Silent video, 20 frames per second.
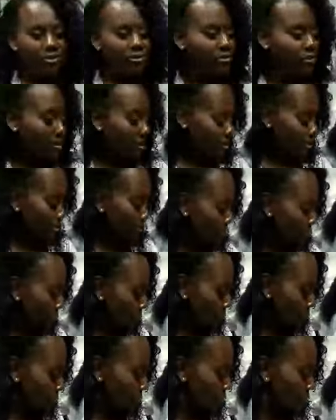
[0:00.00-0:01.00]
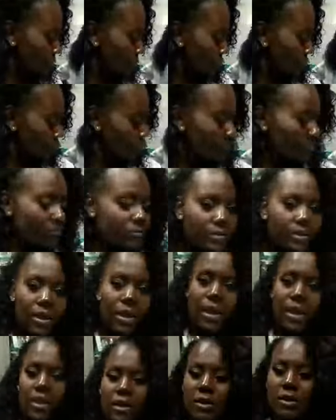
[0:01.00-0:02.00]
Because I only do my hair once a week, and I
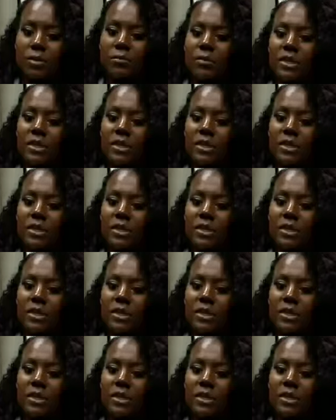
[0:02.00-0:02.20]
have, like...